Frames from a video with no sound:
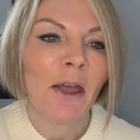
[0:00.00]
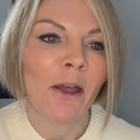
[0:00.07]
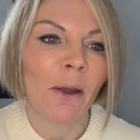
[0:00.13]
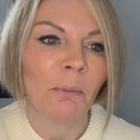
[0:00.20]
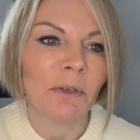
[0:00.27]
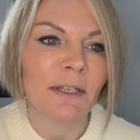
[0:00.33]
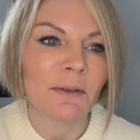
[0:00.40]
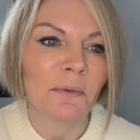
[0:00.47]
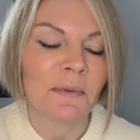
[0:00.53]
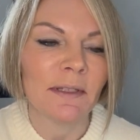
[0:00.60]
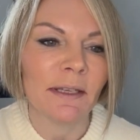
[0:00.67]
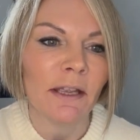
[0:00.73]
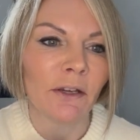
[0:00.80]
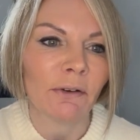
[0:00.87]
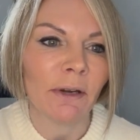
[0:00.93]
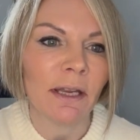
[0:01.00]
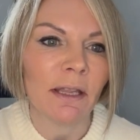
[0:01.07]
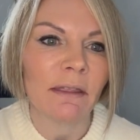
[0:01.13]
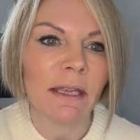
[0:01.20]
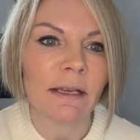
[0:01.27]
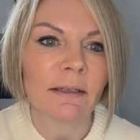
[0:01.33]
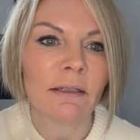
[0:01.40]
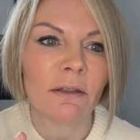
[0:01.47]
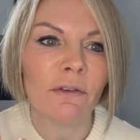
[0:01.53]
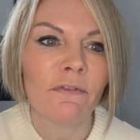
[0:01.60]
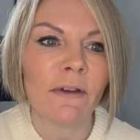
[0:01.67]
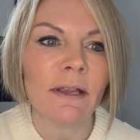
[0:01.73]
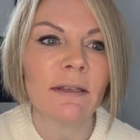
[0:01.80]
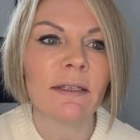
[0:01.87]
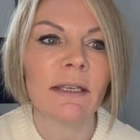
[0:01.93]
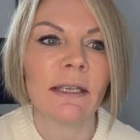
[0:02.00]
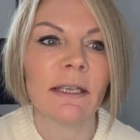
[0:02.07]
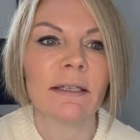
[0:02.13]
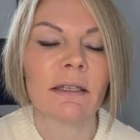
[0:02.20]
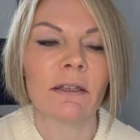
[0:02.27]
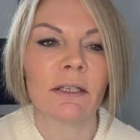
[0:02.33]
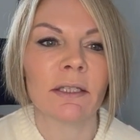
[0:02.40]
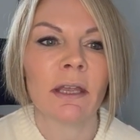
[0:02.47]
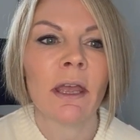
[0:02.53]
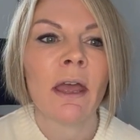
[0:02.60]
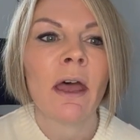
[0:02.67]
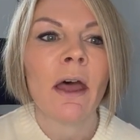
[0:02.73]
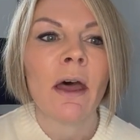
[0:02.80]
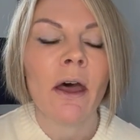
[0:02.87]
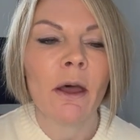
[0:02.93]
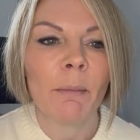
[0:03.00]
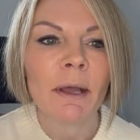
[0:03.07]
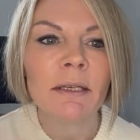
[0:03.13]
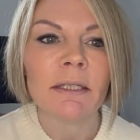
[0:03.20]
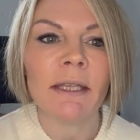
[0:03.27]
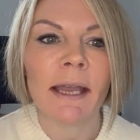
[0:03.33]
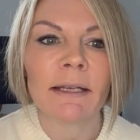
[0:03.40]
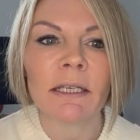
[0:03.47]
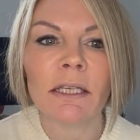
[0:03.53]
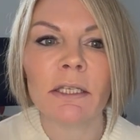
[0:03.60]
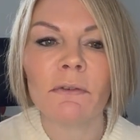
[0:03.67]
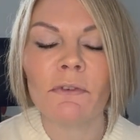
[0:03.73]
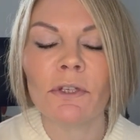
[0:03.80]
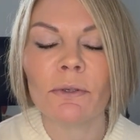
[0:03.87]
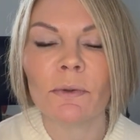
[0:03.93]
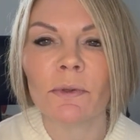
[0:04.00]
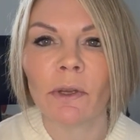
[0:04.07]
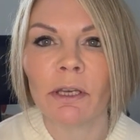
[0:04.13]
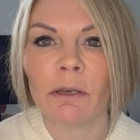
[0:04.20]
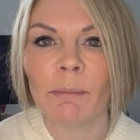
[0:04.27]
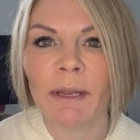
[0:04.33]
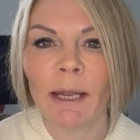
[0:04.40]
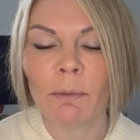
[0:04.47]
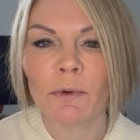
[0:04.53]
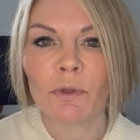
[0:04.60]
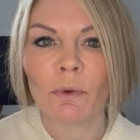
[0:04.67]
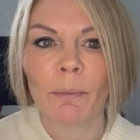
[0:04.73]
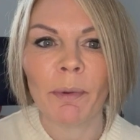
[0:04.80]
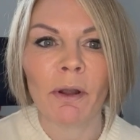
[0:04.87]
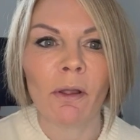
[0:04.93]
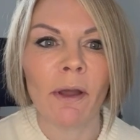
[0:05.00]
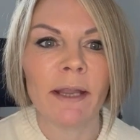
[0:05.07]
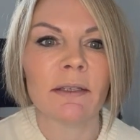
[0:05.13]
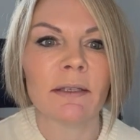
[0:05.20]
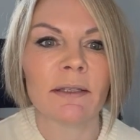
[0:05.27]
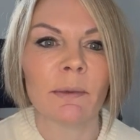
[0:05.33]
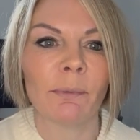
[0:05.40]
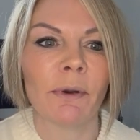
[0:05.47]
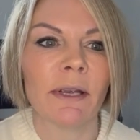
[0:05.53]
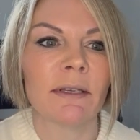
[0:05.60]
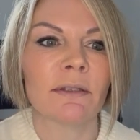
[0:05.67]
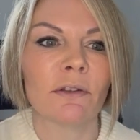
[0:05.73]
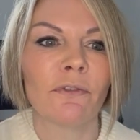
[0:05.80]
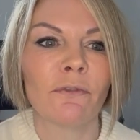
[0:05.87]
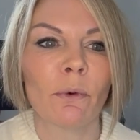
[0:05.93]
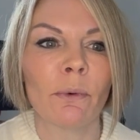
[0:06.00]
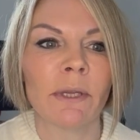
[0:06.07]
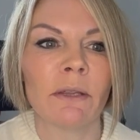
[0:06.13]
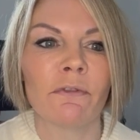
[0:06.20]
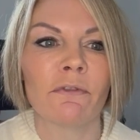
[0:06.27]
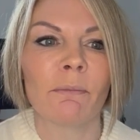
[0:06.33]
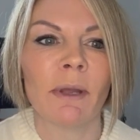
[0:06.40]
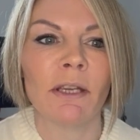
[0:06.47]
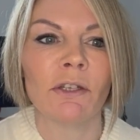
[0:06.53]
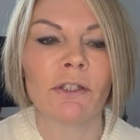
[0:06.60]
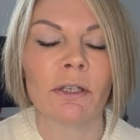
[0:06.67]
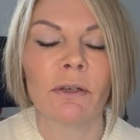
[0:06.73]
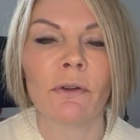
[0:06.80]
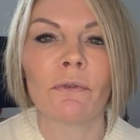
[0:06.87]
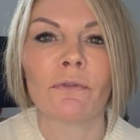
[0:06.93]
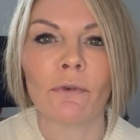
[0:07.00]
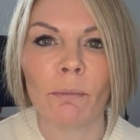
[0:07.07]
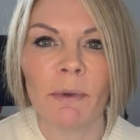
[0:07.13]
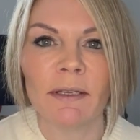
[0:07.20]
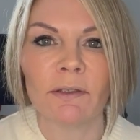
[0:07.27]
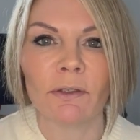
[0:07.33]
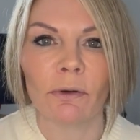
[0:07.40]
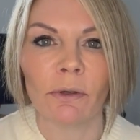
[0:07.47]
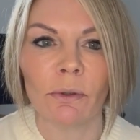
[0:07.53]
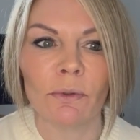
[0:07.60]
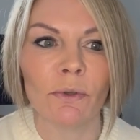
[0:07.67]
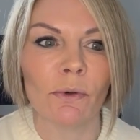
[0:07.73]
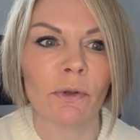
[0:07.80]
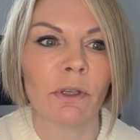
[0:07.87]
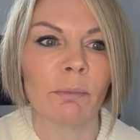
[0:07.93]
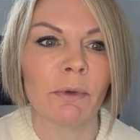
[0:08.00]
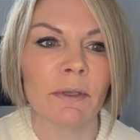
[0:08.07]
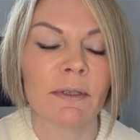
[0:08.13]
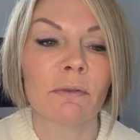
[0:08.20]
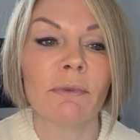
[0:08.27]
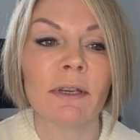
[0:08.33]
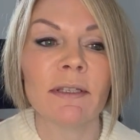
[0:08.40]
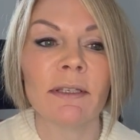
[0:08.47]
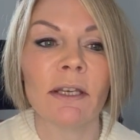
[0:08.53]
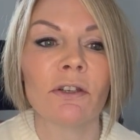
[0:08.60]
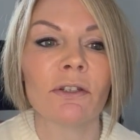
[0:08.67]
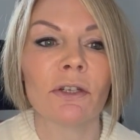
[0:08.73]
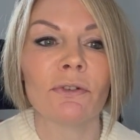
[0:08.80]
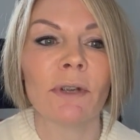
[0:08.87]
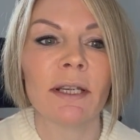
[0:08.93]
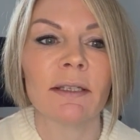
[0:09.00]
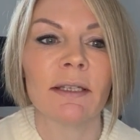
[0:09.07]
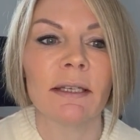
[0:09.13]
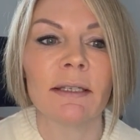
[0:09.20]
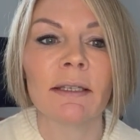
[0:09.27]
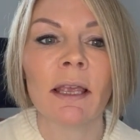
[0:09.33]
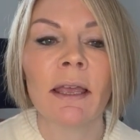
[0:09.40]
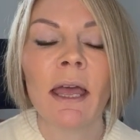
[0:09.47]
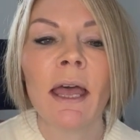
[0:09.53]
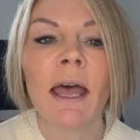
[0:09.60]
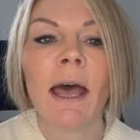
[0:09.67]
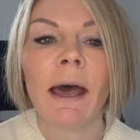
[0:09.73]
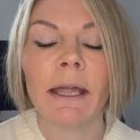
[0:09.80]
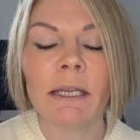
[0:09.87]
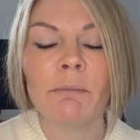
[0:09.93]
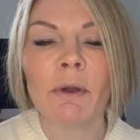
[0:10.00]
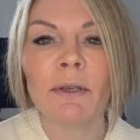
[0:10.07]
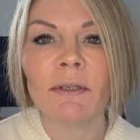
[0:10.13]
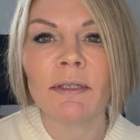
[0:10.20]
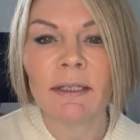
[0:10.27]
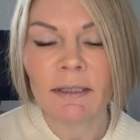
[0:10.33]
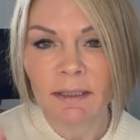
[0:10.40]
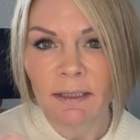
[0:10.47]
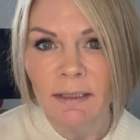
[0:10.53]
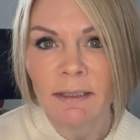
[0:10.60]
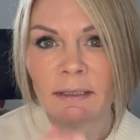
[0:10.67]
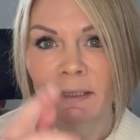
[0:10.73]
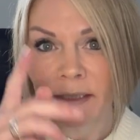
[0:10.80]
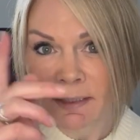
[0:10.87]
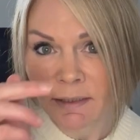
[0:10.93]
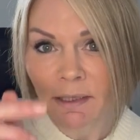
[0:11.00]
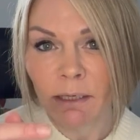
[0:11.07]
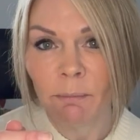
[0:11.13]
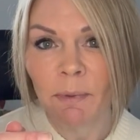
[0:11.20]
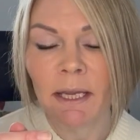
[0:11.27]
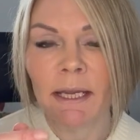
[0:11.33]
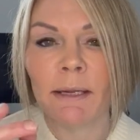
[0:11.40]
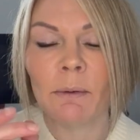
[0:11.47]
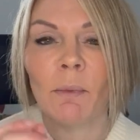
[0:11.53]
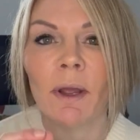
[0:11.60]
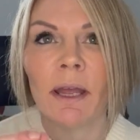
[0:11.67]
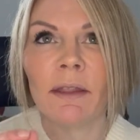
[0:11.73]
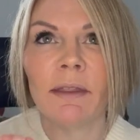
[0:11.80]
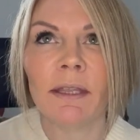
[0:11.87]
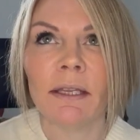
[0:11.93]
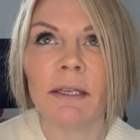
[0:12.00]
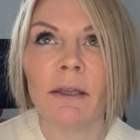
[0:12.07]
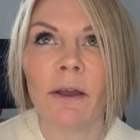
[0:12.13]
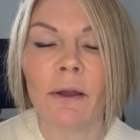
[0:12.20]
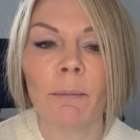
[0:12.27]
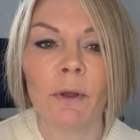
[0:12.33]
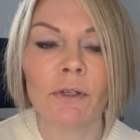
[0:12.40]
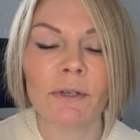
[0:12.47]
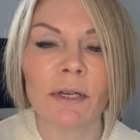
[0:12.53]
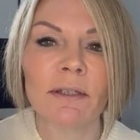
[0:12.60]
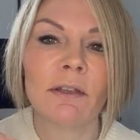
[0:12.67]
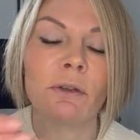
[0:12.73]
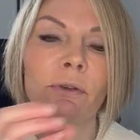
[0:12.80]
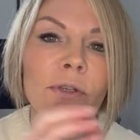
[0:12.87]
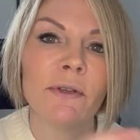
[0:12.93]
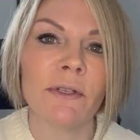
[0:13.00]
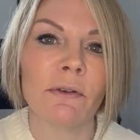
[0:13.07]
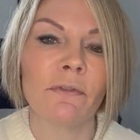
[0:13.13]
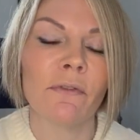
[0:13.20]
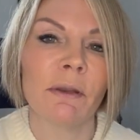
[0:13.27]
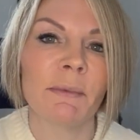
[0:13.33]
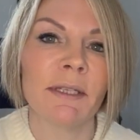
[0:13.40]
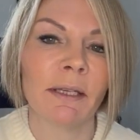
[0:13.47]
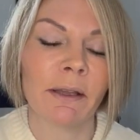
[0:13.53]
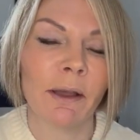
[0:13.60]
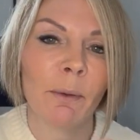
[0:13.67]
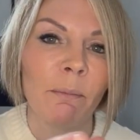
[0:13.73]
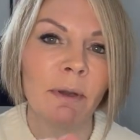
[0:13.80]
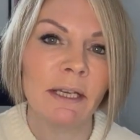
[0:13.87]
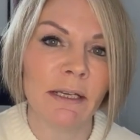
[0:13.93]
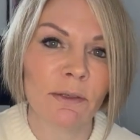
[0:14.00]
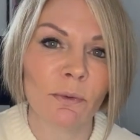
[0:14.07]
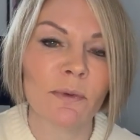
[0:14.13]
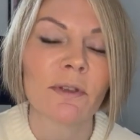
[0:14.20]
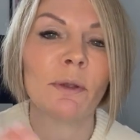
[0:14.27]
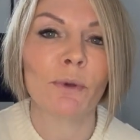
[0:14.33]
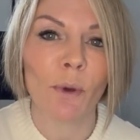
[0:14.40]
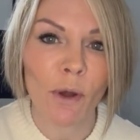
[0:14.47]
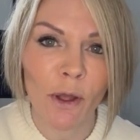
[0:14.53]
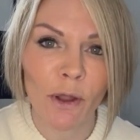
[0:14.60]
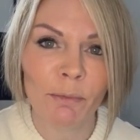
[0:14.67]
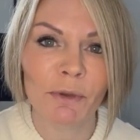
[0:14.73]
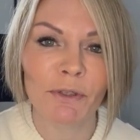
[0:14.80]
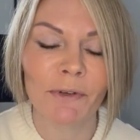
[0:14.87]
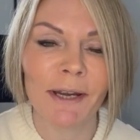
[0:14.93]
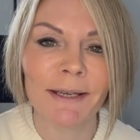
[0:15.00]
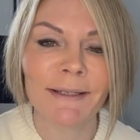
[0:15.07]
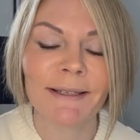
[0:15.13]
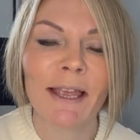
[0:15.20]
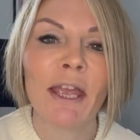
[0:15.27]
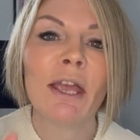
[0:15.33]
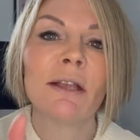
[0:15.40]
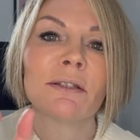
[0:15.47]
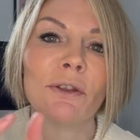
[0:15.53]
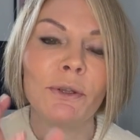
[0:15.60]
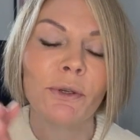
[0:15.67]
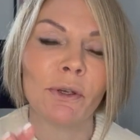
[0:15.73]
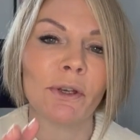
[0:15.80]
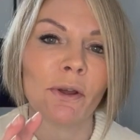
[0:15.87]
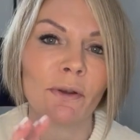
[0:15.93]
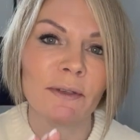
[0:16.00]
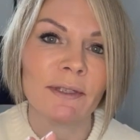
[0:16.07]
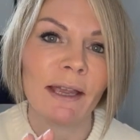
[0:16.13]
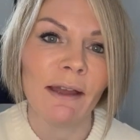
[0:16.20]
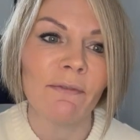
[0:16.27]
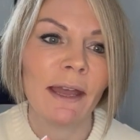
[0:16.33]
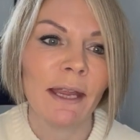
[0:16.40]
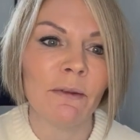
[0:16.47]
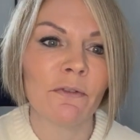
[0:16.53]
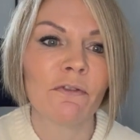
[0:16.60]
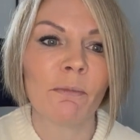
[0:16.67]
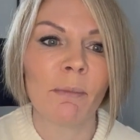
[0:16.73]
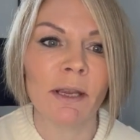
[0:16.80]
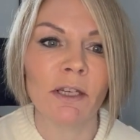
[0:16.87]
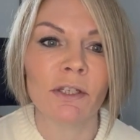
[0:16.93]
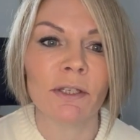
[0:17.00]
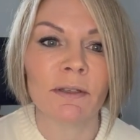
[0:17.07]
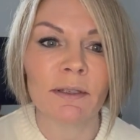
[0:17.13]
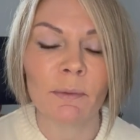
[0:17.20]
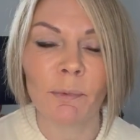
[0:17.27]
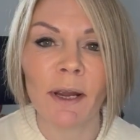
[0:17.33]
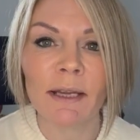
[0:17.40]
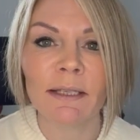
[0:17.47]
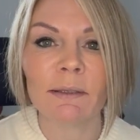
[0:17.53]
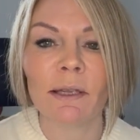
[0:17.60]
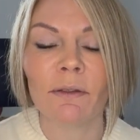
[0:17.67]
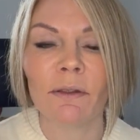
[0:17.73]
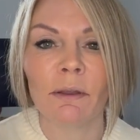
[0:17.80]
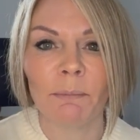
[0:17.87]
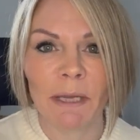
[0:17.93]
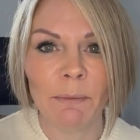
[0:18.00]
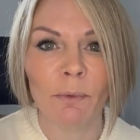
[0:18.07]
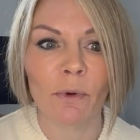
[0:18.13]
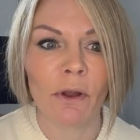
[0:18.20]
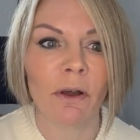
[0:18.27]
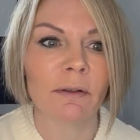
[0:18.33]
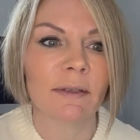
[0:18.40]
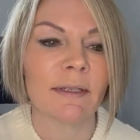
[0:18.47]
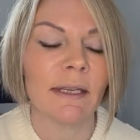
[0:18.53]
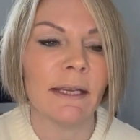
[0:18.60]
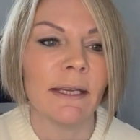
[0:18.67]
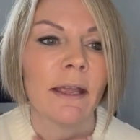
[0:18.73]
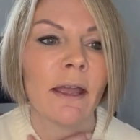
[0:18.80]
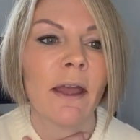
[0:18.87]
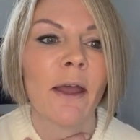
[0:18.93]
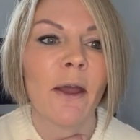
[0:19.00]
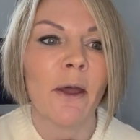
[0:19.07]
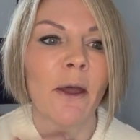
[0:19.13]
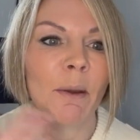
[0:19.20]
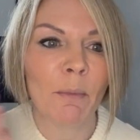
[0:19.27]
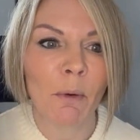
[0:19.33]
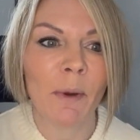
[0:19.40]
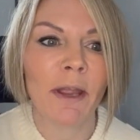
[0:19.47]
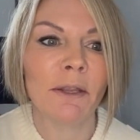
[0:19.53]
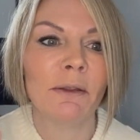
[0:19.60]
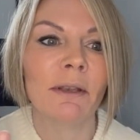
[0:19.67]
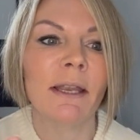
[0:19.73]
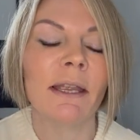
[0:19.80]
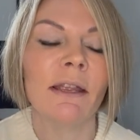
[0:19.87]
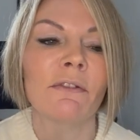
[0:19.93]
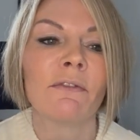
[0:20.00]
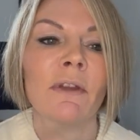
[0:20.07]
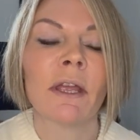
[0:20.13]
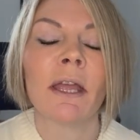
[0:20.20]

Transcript: which is obviously a great thing. So the first thing is that under the Act, individuals are going to be able to apply to suppress the following information from historical documents. So residential addresses, and in most instances this is going to be where the address that you're using for the limited company is also your home address. So you can ask to have that information suppressed so that people can't see where you live.